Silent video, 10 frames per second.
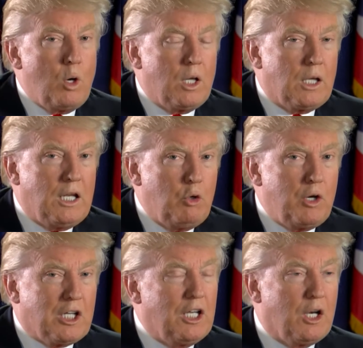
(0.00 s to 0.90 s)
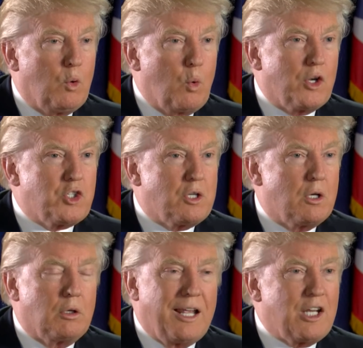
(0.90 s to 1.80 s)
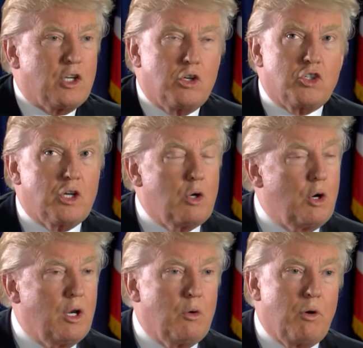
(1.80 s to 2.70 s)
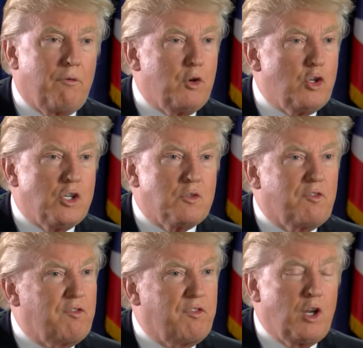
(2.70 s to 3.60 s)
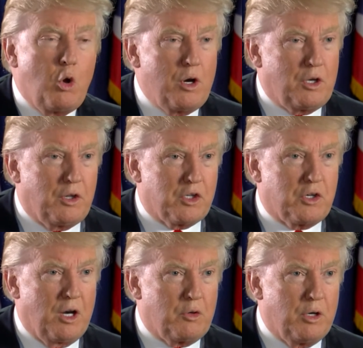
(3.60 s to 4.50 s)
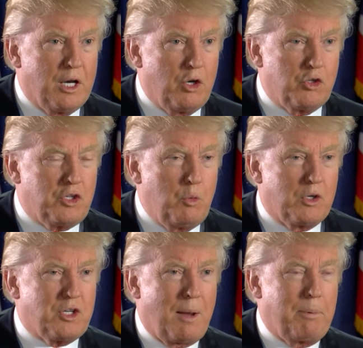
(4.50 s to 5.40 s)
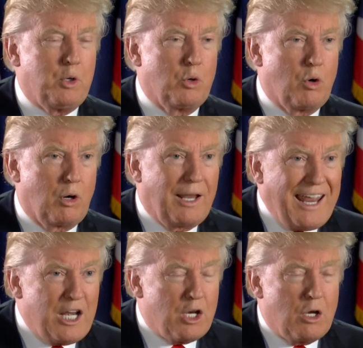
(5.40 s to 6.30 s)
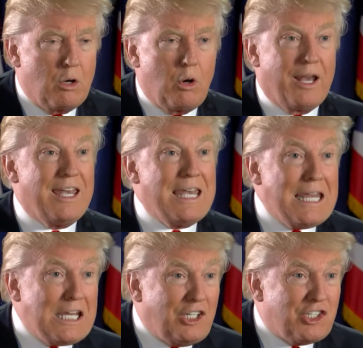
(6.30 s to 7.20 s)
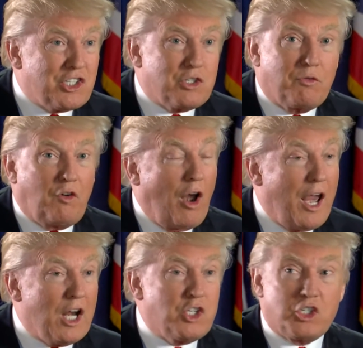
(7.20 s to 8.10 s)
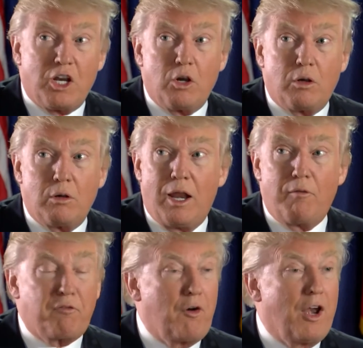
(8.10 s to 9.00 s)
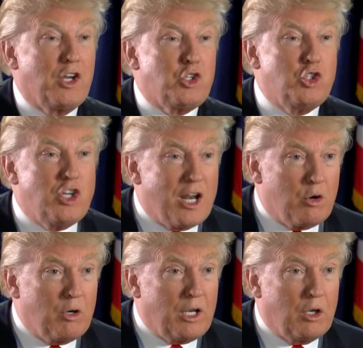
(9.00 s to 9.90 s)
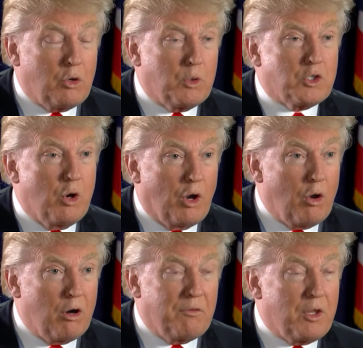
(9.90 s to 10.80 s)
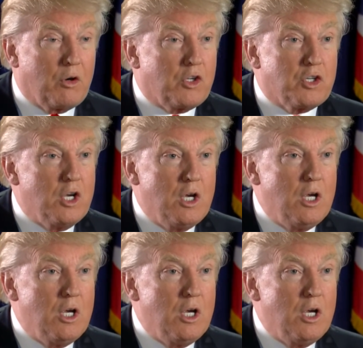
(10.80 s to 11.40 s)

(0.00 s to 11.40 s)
Well, Hillary Clinton wants to let Syrian refugees flow into this country. Now, you see what's happened in Orlando and Nice, France, and, and France generally. Look what's going on over there. It's,